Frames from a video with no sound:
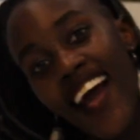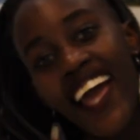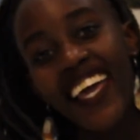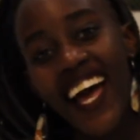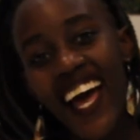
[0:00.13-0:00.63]

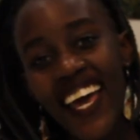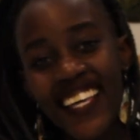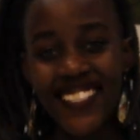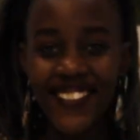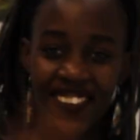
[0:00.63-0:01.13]
Hi
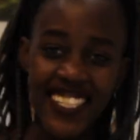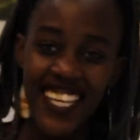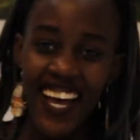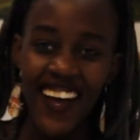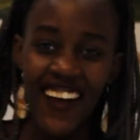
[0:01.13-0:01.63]
guys,
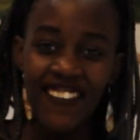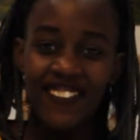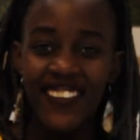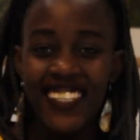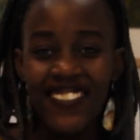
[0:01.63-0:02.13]
what's
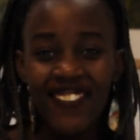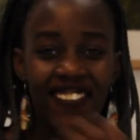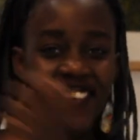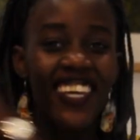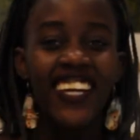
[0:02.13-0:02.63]
up? It's
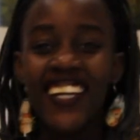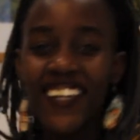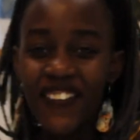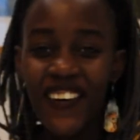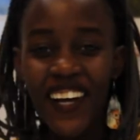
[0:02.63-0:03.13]
Momo
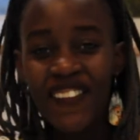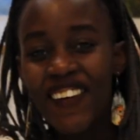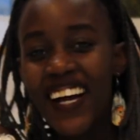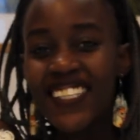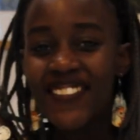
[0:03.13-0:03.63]
here. Welcome
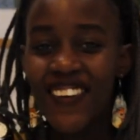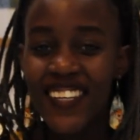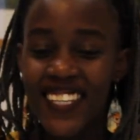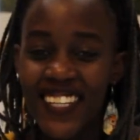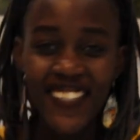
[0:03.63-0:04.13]
back to
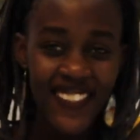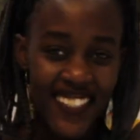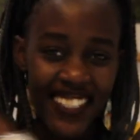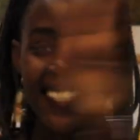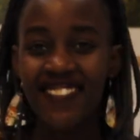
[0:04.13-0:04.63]
my channel.
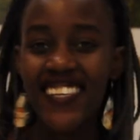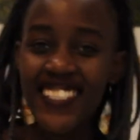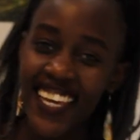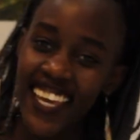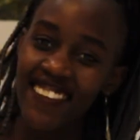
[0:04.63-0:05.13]
This is my
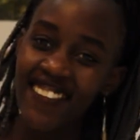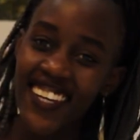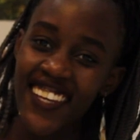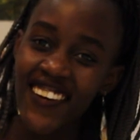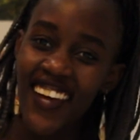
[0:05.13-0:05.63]
second
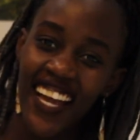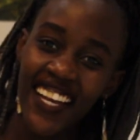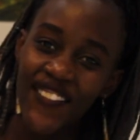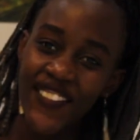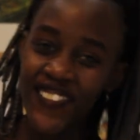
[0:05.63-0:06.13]
video
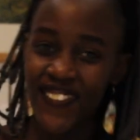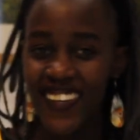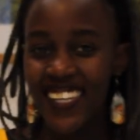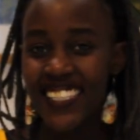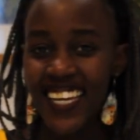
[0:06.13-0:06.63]
and I'm
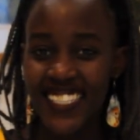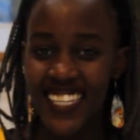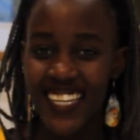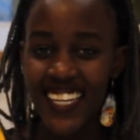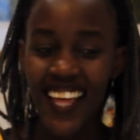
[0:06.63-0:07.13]
super
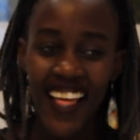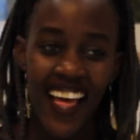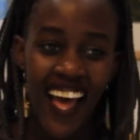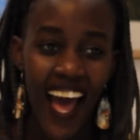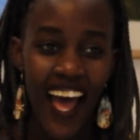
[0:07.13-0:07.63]
excited.
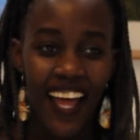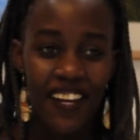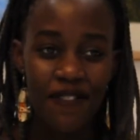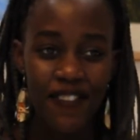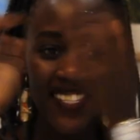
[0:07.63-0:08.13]

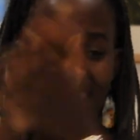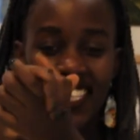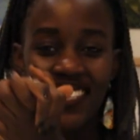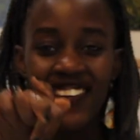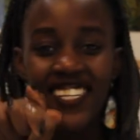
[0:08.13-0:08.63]
And first
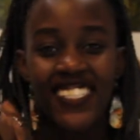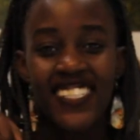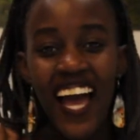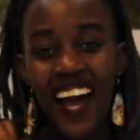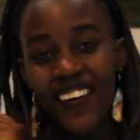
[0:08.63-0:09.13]
things
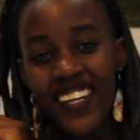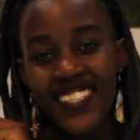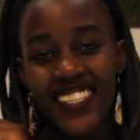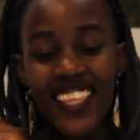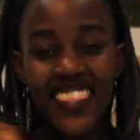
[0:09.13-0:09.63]
first, I want
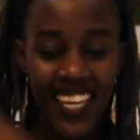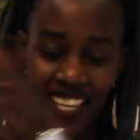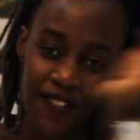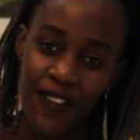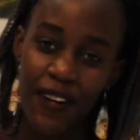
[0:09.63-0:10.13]
to say
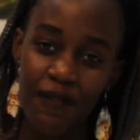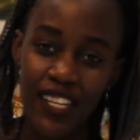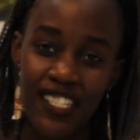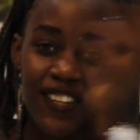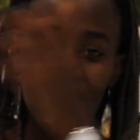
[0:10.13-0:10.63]
thank you very
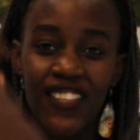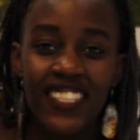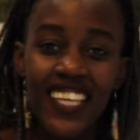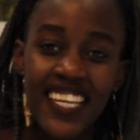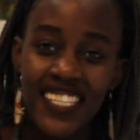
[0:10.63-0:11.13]
much to all
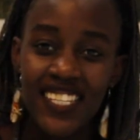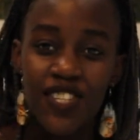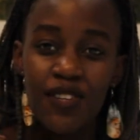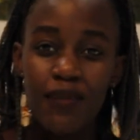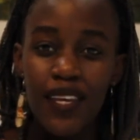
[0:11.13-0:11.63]
those guys that
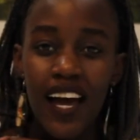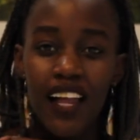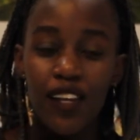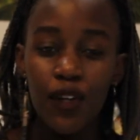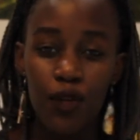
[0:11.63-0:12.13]
showed me
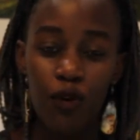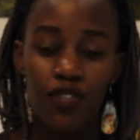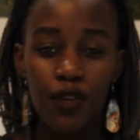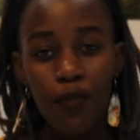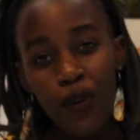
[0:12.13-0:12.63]
a lot
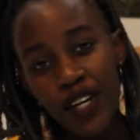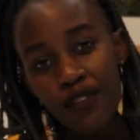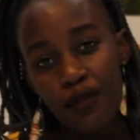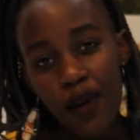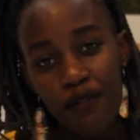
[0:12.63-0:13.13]
of
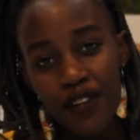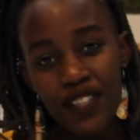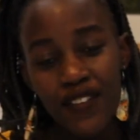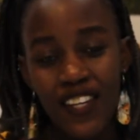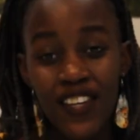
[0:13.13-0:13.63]
support for my
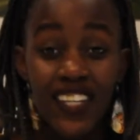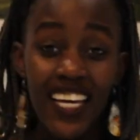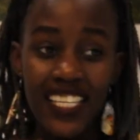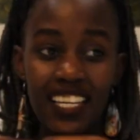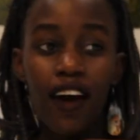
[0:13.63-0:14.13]
first video. You
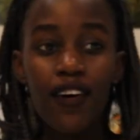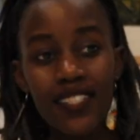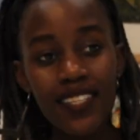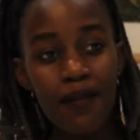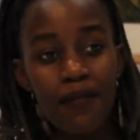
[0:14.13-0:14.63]
guys are
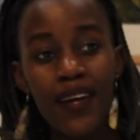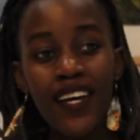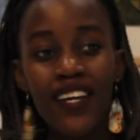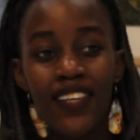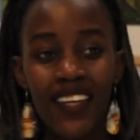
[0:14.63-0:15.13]
awesome.
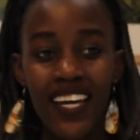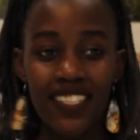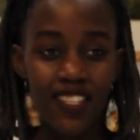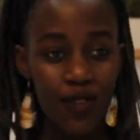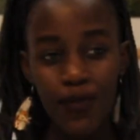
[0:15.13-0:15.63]
You
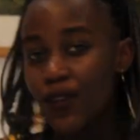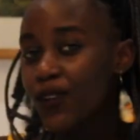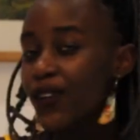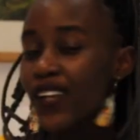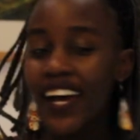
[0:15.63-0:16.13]
guys are super
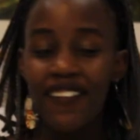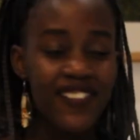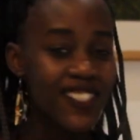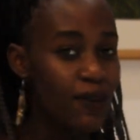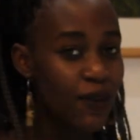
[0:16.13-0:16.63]
cool.
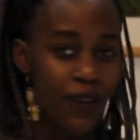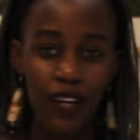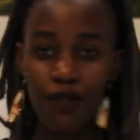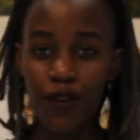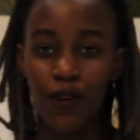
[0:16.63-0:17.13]
I'm super
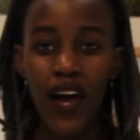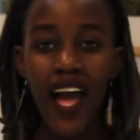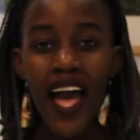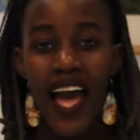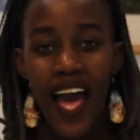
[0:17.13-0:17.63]
grateful.
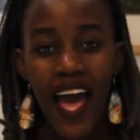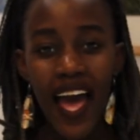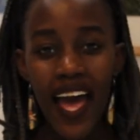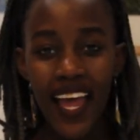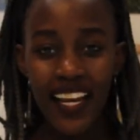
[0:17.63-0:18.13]

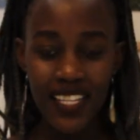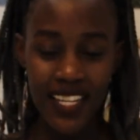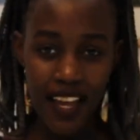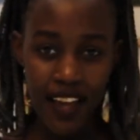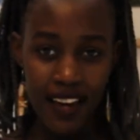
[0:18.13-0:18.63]
And
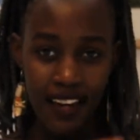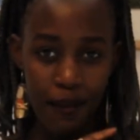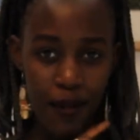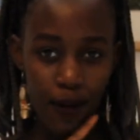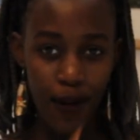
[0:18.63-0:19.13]

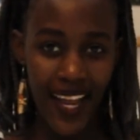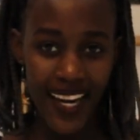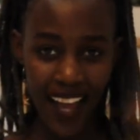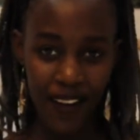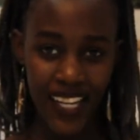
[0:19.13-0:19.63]
number one,
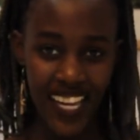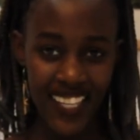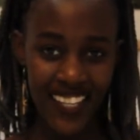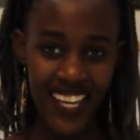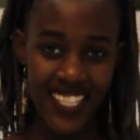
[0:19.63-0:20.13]
I would
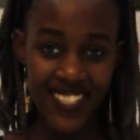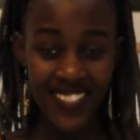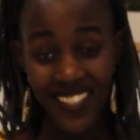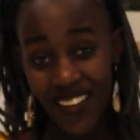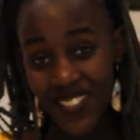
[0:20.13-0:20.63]
like you guys to
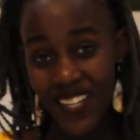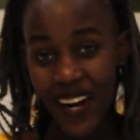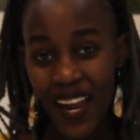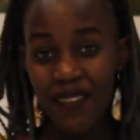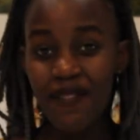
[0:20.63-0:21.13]

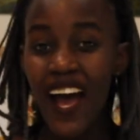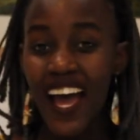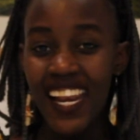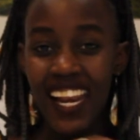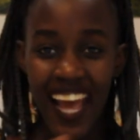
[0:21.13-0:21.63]
subscribe
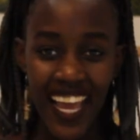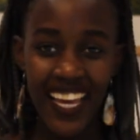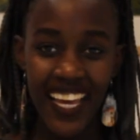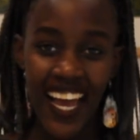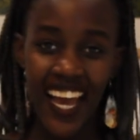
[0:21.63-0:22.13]
and
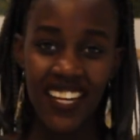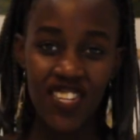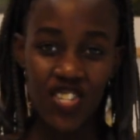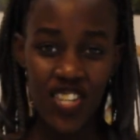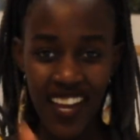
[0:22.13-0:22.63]
like
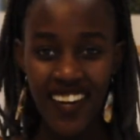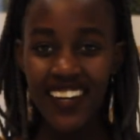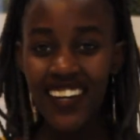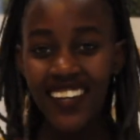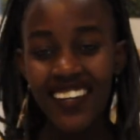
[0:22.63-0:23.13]
and
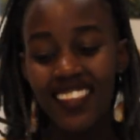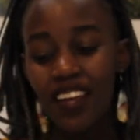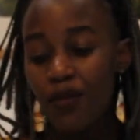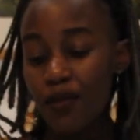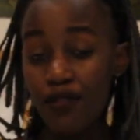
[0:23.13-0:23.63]
share.
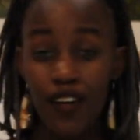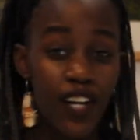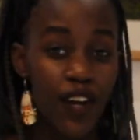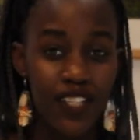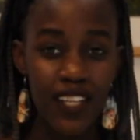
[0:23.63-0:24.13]
That would be
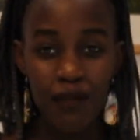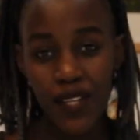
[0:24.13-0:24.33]
very awesome.